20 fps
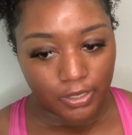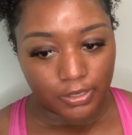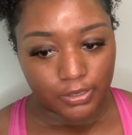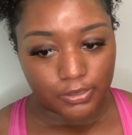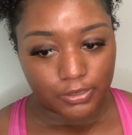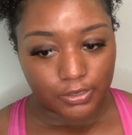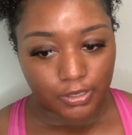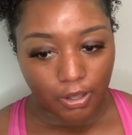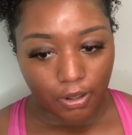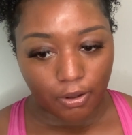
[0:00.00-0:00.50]

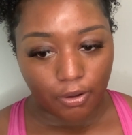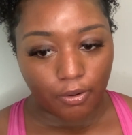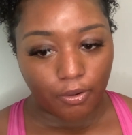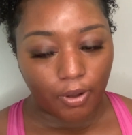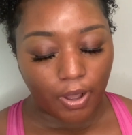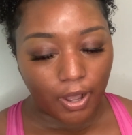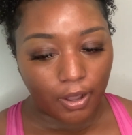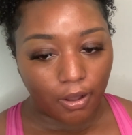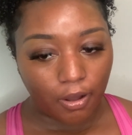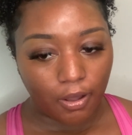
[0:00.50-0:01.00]
So
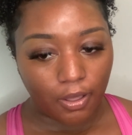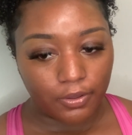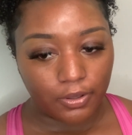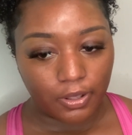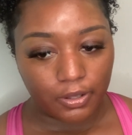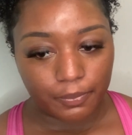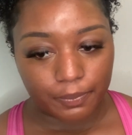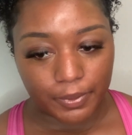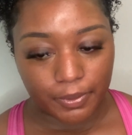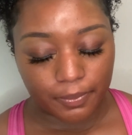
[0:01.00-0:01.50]
I called
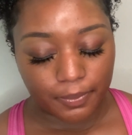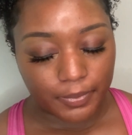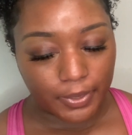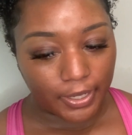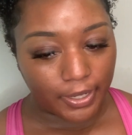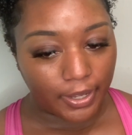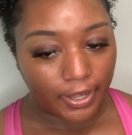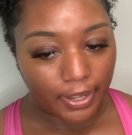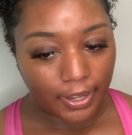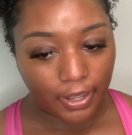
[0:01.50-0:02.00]
other people. I'm like,
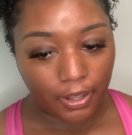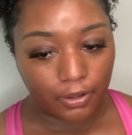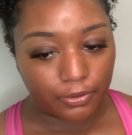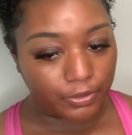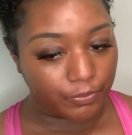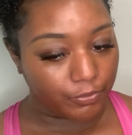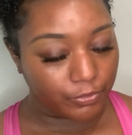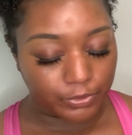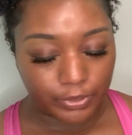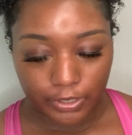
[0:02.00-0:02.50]
hey, I
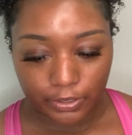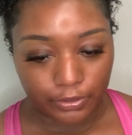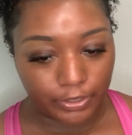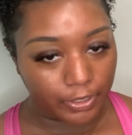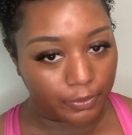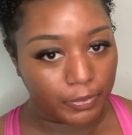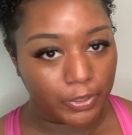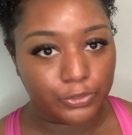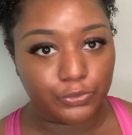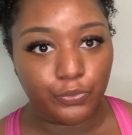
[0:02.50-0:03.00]

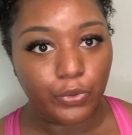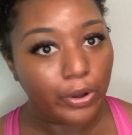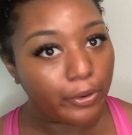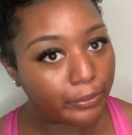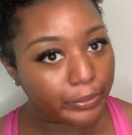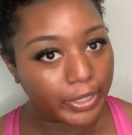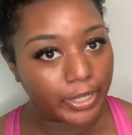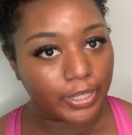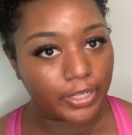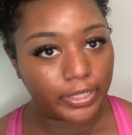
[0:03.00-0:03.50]
don't much
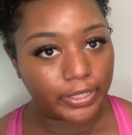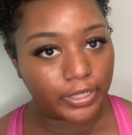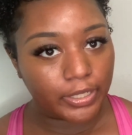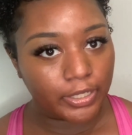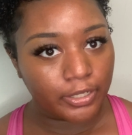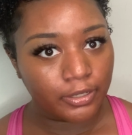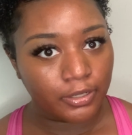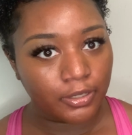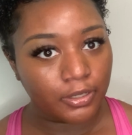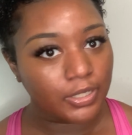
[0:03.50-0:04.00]
want it
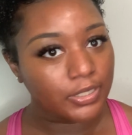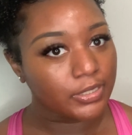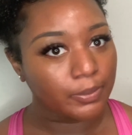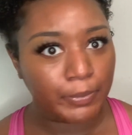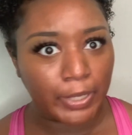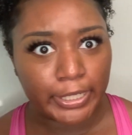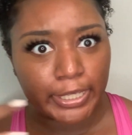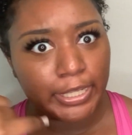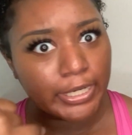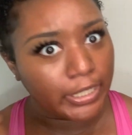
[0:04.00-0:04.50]
because I'm
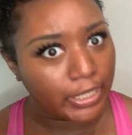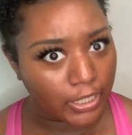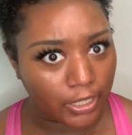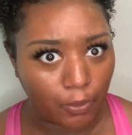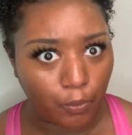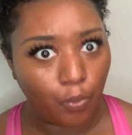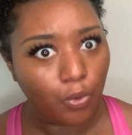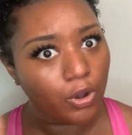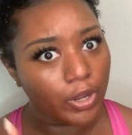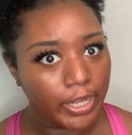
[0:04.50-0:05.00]
not getting that I
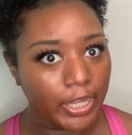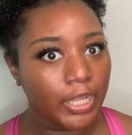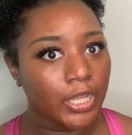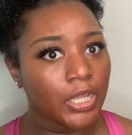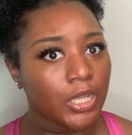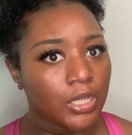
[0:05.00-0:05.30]
want.